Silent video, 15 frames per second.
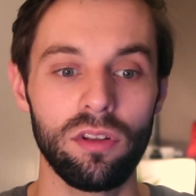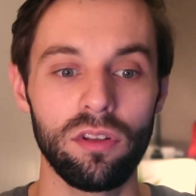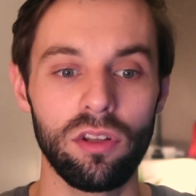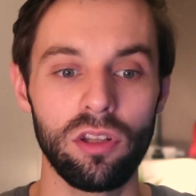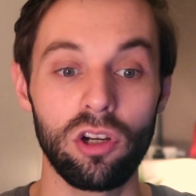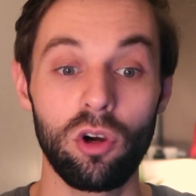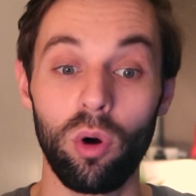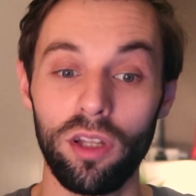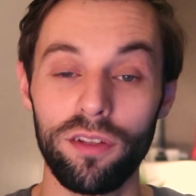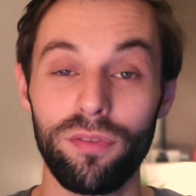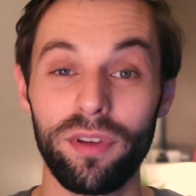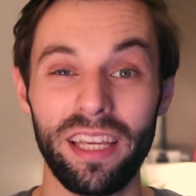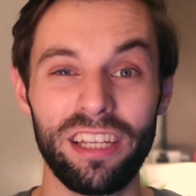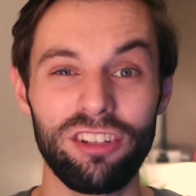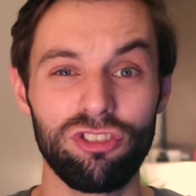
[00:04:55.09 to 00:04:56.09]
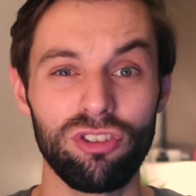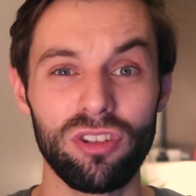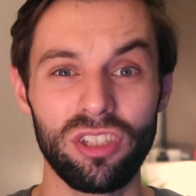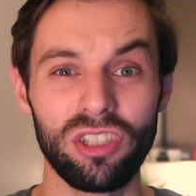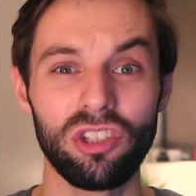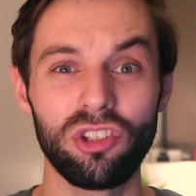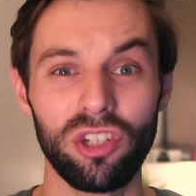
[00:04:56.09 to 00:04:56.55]
the qualification
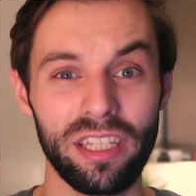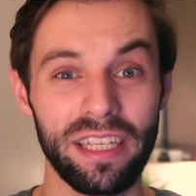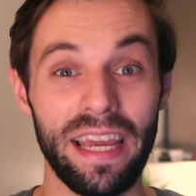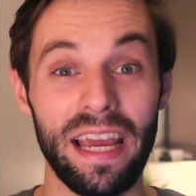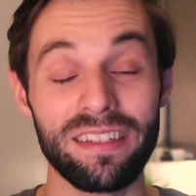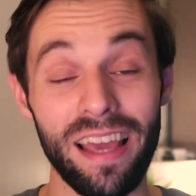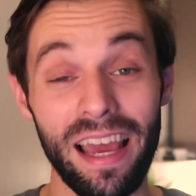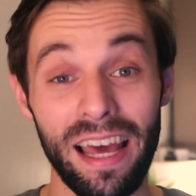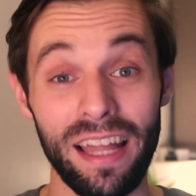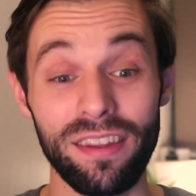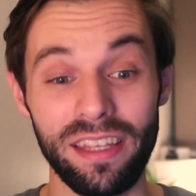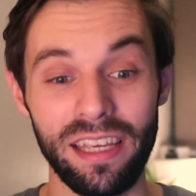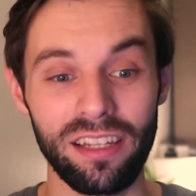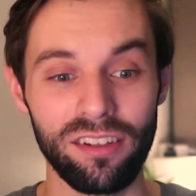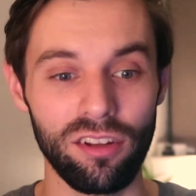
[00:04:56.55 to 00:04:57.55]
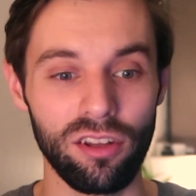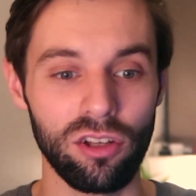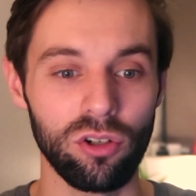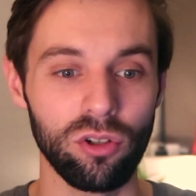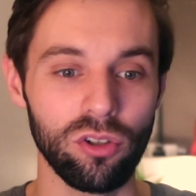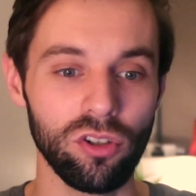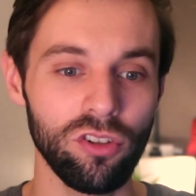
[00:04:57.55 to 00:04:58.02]
that you're going to get at the end of the
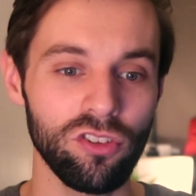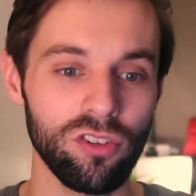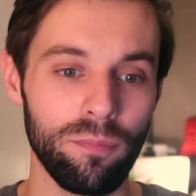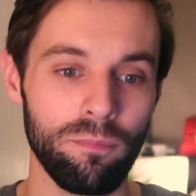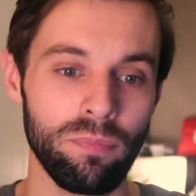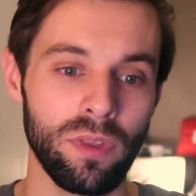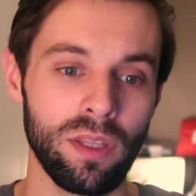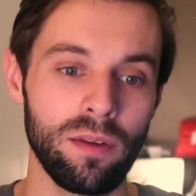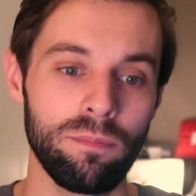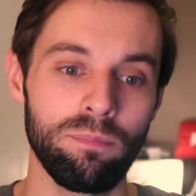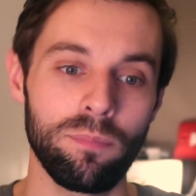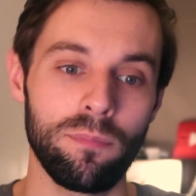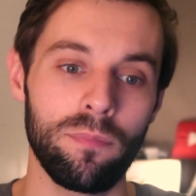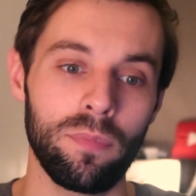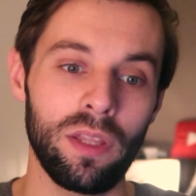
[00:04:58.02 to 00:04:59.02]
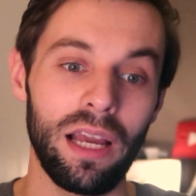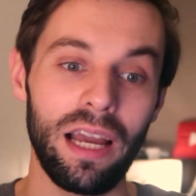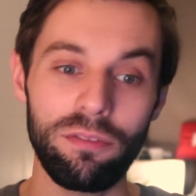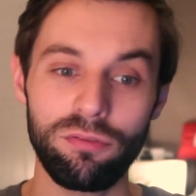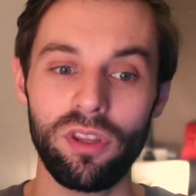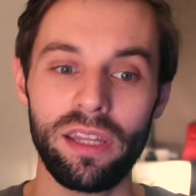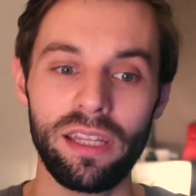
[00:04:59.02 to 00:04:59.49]
course.
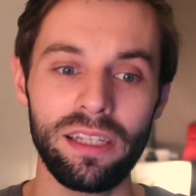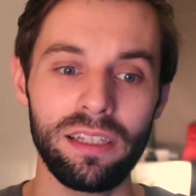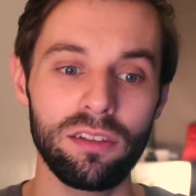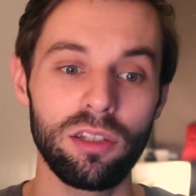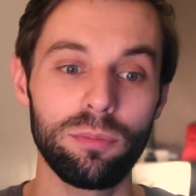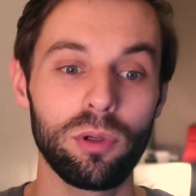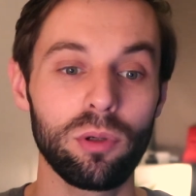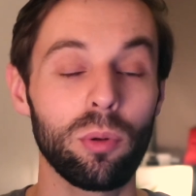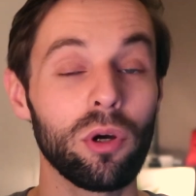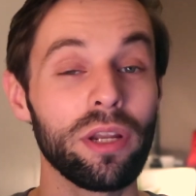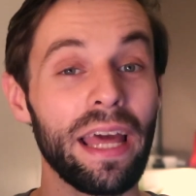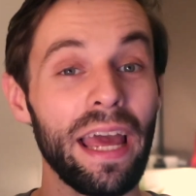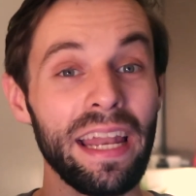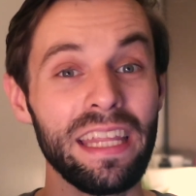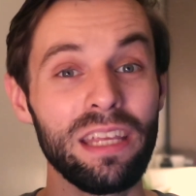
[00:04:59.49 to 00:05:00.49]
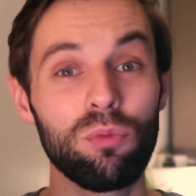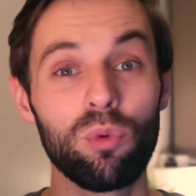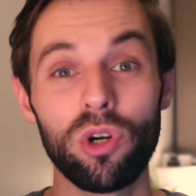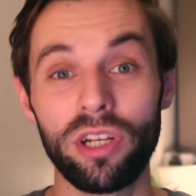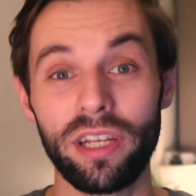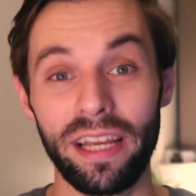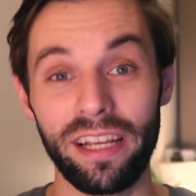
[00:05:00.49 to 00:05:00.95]
After that, you'll be putting any
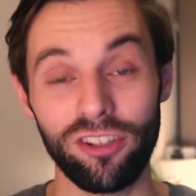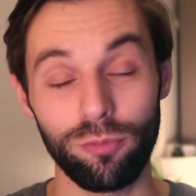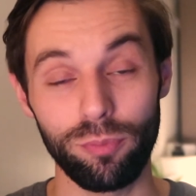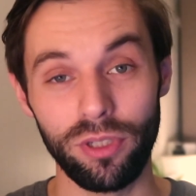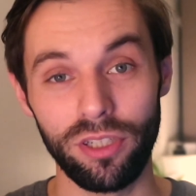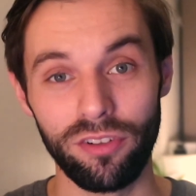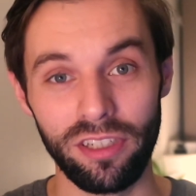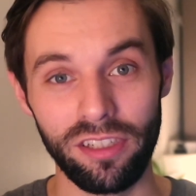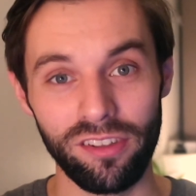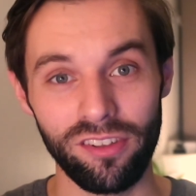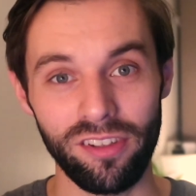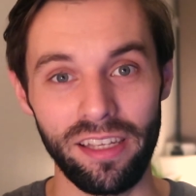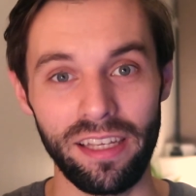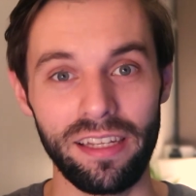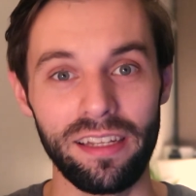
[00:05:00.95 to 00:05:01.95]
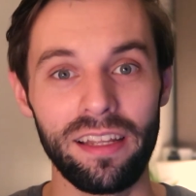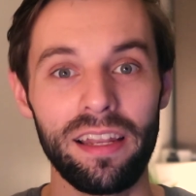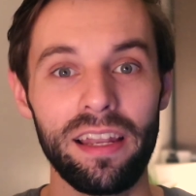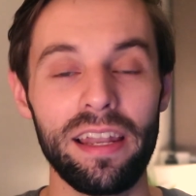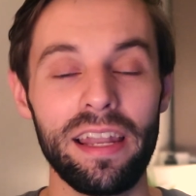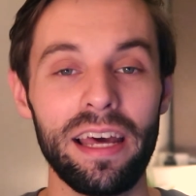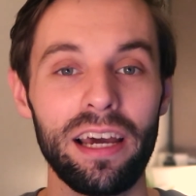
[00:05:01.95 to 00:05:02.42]
work experience in.
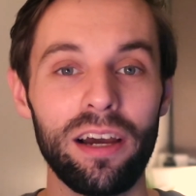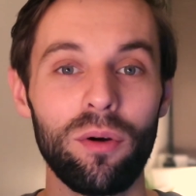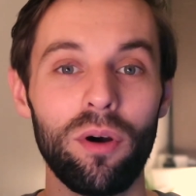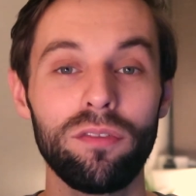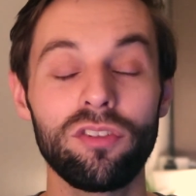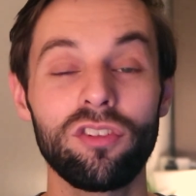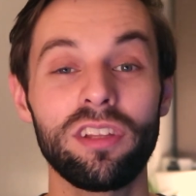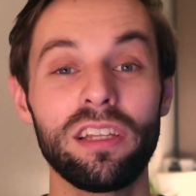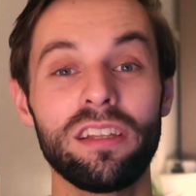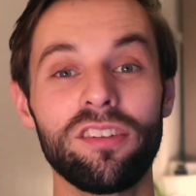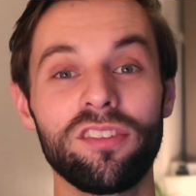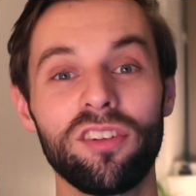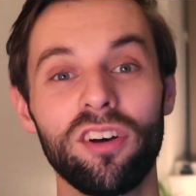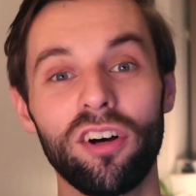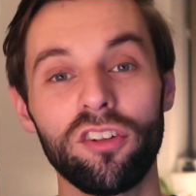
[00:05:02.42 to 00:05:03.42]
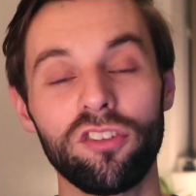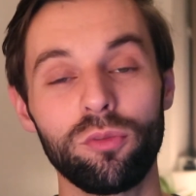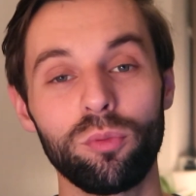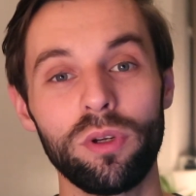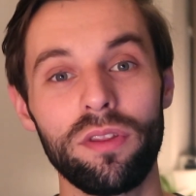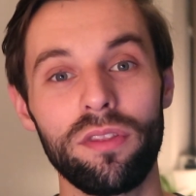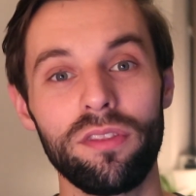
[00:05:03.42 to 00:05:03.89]
Now, obviously this starts
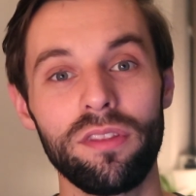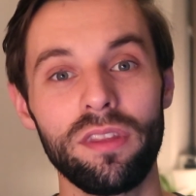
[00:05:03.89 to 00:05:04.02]
with